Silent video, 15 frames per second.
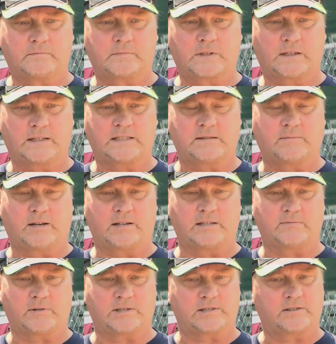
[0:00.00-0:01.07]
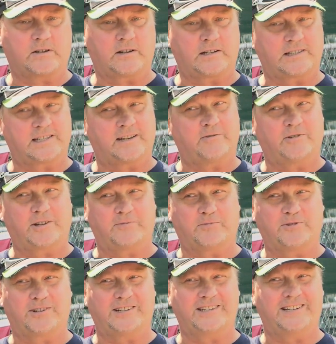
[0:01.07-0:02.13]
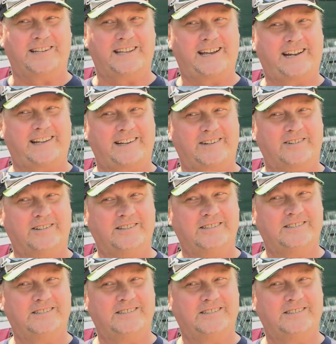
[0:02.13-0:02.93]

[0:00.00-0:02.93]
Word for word: that's about as much thought as I want to put into that angle.